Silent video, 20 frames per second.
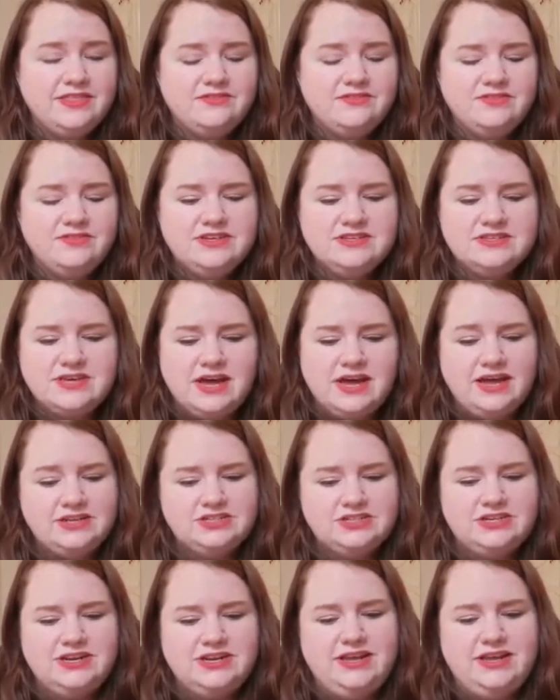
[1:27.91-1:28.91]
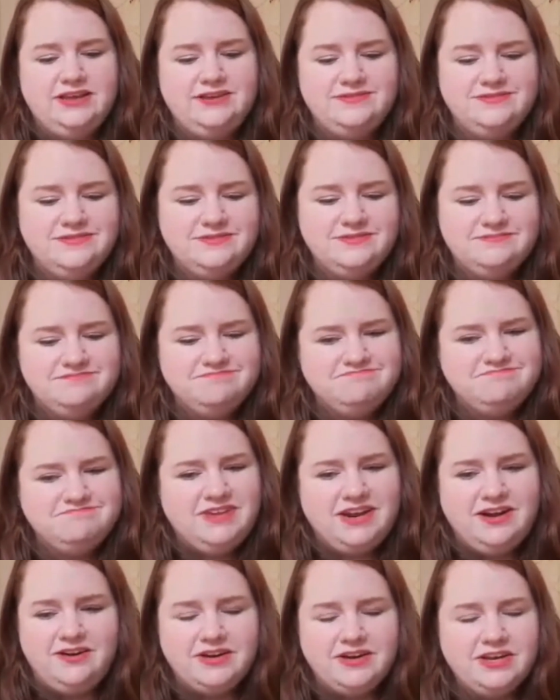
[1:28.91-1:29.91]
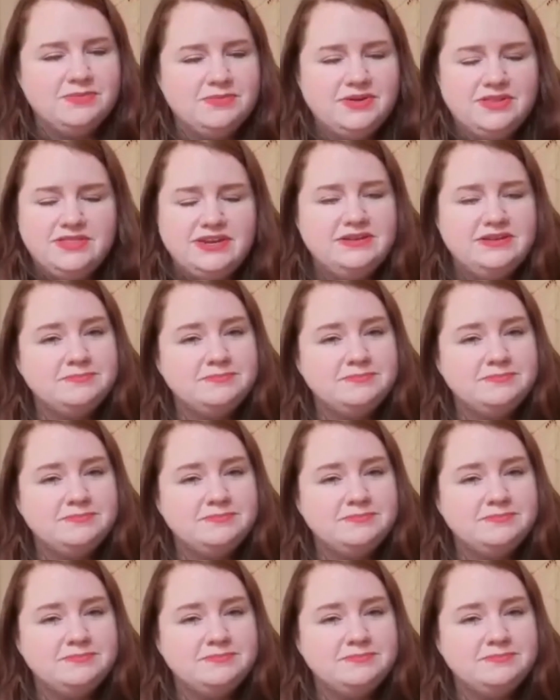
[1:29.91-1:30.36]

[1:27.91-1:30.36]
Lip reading: There is actually an argument